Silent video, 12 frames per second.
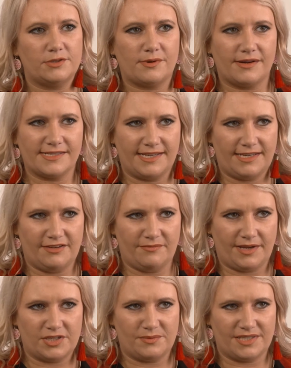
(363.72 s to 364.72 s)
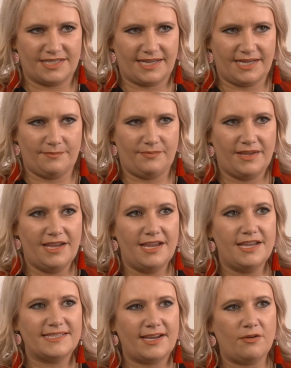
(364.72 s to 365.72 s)
and to our executive management team
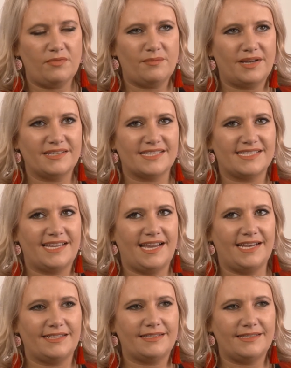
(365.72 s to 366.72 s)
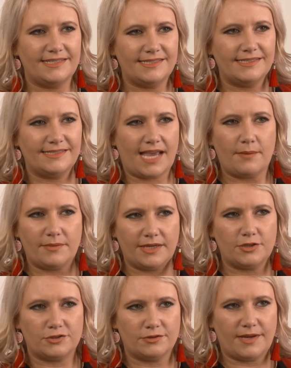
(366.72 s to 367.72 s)
to help them understand this is
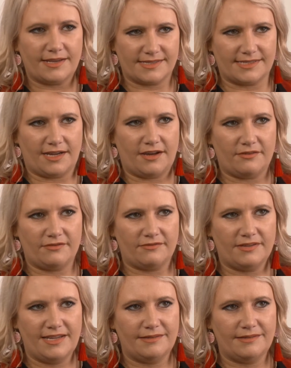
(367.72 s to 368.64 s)
happening to our staff.